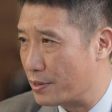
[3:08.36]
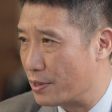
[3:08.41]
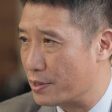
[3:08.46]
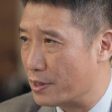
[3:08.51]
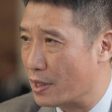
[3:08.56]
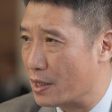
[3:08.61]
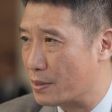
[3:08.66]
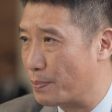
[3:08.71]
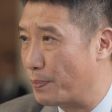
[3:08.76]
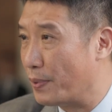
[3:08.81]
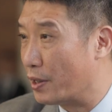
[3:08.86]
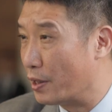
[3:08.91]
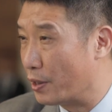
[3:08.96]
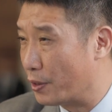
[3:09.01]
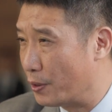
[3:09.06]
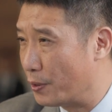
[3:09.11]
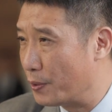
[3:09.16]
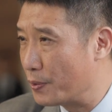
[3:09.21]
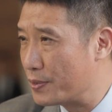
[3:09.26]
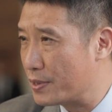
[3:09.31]
such as Baker
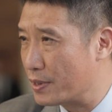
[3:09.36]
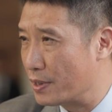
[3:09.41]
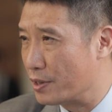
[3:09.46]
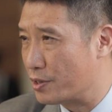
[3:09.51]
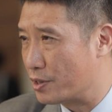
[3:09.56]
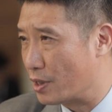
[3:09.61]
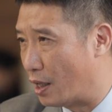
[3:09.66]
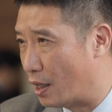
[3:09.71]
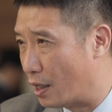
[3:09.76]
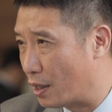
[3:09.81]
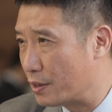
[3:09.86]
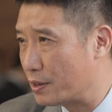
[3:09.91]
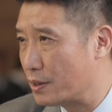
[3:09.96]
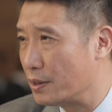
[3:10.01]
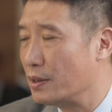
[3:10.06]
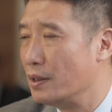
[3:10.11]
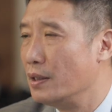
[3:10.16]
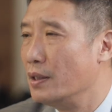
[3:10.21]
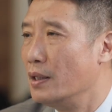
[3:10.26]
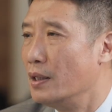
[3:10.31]
Hughes, Chart,
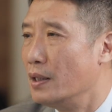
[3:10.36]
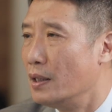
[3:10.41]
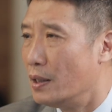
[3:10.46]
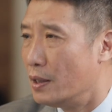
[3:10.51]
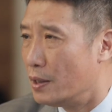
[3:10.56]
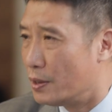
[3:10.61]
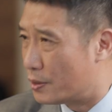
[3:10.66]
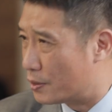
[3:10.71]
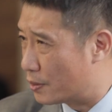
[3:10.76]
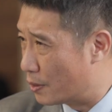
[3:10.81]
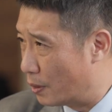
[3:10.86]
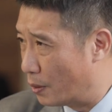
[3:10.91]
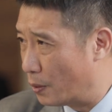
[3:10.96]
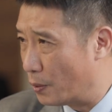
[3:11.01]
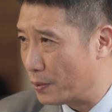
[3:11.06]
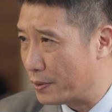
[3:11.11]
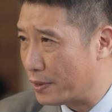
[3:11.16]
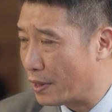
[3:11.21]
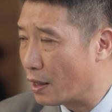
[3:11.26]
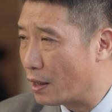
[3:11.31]

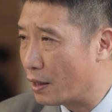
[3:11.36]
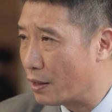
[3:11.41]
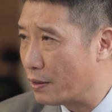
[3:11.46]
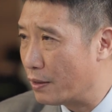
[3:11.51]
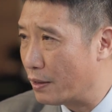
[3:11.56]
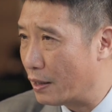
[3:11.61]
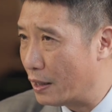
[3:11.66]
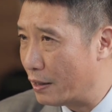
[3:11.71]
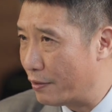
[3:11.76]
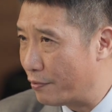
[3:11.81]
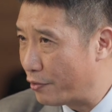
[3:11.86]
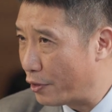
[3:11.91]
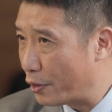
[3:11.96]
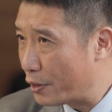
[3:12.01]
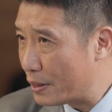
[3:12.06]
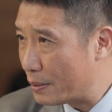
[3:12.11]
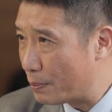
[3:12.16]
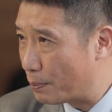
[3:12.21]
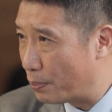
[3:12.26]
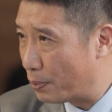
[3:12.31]
so they are a
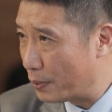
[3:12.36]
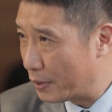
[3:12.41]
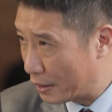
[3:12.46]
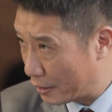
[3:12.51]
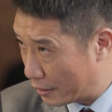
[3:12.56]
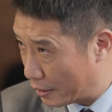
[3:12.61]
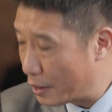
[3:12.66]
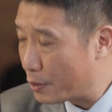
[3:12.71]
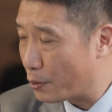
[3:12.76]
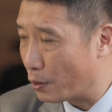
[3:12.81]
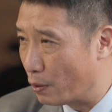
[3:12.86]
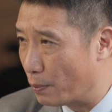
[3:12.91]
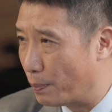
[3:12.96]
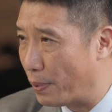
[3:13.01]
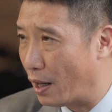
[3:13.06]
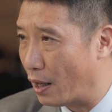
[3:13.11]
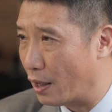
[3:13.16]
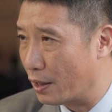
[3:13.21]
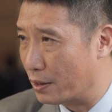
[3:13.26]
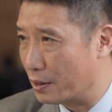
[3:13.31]
very in- integral
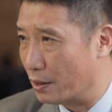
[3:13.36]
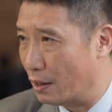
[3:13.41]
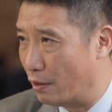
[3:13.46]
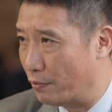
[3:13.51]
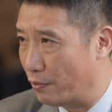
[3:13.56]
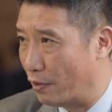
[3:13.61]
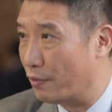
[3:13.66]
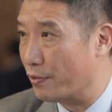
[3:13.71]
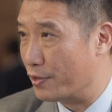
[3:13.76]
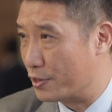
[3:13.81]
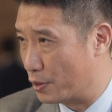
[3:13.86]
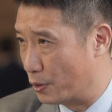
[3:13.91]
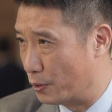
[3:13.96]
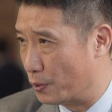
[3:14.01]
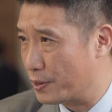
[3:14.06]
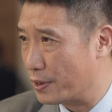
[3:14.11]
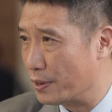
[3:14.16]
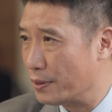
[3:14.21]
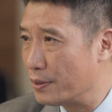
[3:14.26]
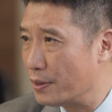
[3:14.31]
part of our
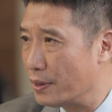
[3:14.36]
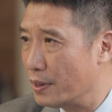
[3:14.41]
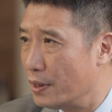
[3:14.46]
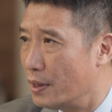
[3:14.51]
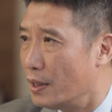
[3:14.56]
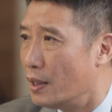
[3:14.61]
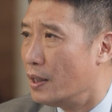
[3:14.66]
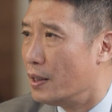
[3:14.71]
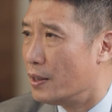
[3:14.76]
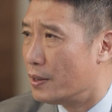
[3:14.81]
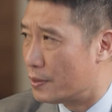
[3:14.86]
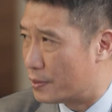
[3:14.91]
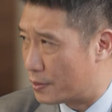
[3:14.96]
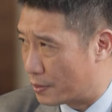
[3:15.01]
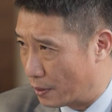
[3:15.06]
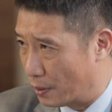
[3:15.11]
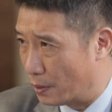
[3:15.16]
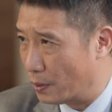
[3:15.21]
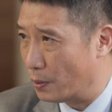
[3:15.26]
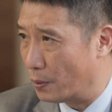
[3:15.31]
solution.
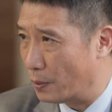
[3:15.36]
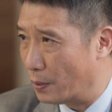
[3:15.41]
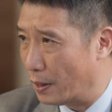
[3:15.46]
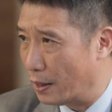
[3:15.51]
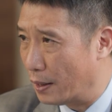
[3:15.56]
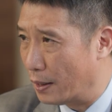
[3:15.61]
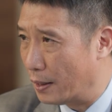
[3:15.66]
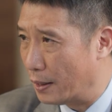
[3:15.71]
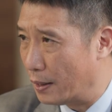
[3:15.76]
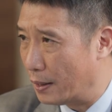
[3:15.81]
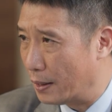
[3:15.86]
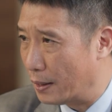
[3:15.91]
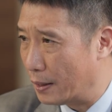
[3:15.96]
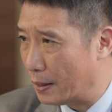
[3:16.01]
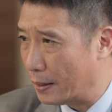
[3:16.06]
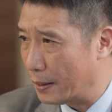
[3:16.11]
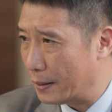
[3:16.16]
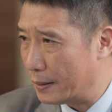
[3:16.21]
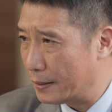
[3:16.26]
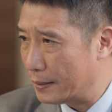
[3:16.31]
So
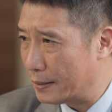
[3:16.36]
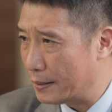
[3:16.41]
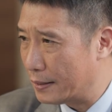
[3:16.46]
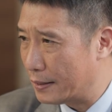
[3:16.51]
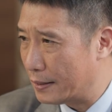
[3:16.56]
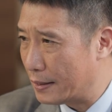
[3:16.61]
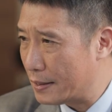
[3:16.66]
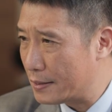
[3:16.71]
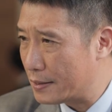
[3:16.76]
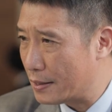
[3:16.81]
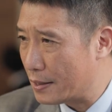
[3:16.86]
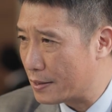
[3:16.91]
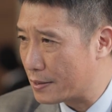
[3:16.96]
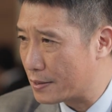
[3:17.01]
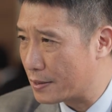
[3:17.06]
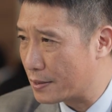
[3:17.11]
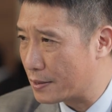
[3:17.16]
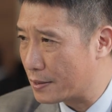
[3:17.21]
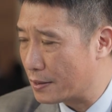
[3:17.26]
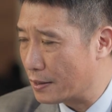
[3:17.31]
uh, this
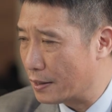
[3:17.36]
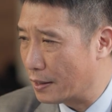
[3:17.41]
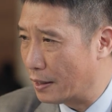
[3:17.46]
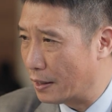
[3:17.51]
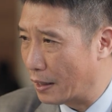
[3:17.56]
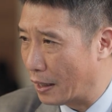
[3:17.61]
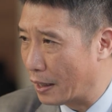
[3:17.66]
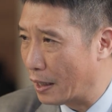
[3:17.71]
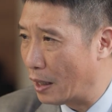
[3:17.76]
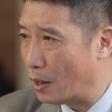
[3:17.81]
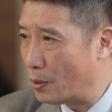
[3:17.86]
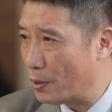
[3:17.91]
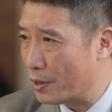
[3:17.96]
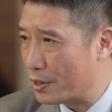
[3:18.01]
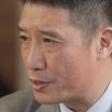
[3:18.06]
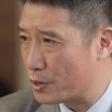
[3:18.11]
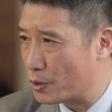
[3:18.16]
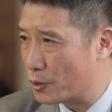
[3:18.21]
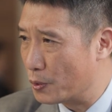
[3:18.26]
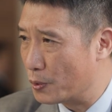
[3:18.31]
is uh, allow
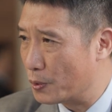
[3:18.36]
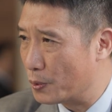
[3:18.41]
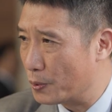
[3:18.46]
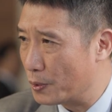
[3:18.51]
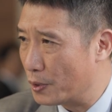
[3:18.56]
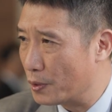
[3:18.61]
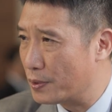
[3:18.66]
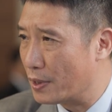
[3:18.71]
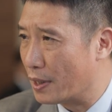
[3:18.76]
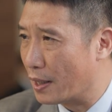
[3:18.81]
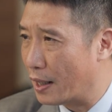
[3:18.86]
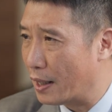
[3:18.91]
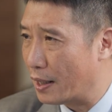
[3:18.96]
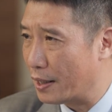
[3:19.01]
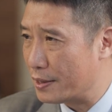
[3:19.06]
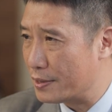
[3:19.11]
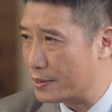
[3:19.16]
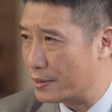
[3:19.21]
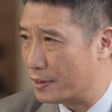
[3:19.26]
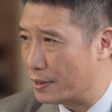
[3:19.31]
us to
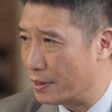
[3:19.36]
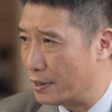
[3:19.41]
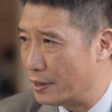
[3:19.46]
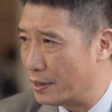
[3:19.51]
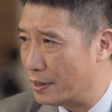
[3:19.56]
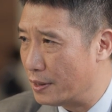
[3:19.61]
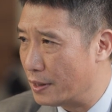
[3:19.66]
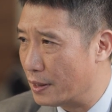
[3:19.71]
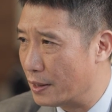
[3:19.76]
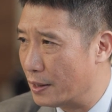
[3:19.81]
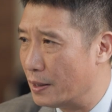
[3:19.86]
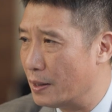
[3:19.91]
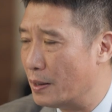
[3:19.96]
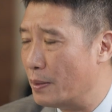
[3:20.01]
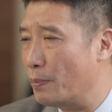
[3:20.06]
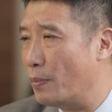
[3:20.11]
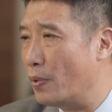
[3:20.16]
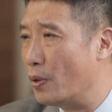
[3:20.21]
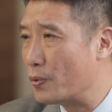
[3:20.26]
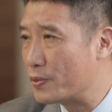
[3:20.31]
utilize the
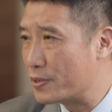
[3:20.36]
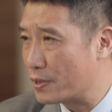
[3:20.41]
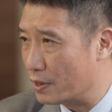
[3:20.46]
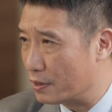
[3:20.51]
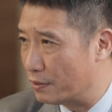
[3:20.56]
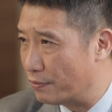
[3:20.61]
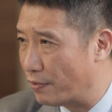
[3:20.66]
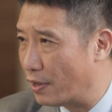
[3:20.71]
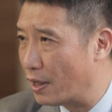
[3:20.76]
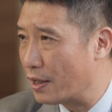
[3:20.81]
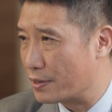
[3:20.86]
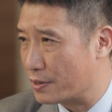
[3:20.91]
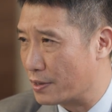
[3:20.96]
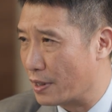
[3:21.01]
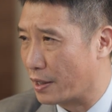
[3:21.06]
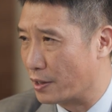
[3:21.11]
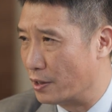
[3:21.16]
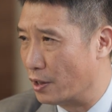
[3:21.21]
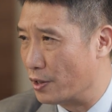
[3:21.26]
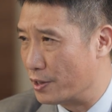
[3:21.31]
uh, most advanced
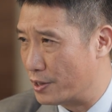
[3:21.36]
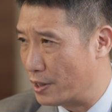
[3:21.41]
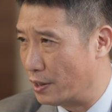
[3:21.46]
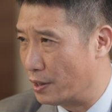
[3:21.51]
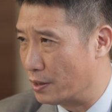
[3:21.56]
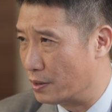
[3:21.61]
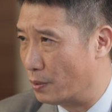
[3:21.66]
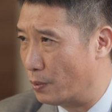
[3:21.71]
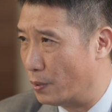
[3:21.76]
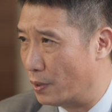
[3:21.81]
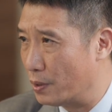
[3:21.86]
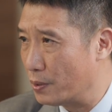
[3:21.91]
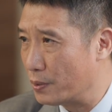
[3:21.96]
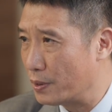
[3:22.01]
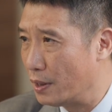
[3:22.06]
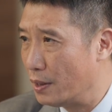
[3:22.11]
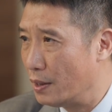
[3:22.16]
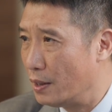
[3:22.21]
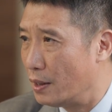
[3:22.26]
technology in the world